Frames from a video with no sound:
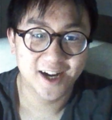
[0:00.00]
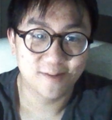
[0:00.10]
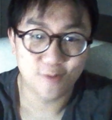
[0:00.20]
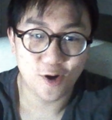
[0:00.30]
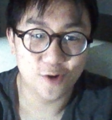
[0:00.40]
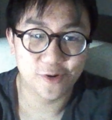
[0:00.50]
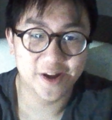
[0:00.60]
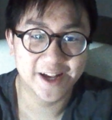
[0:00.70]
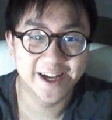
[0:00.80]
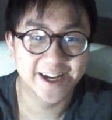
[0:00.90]
bro,
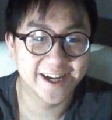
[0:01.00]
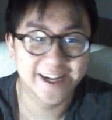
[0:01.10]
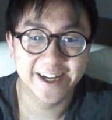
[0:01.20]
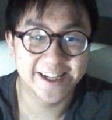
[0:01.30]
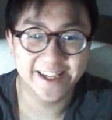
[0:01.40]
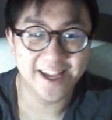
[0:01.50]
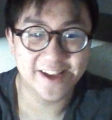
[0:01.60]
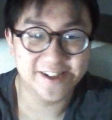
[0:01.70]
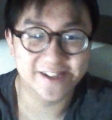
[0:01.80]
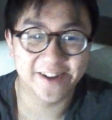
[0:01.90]
you get
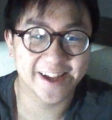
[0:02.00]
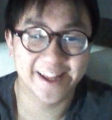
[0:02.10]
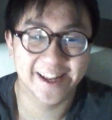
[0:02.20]
used to it.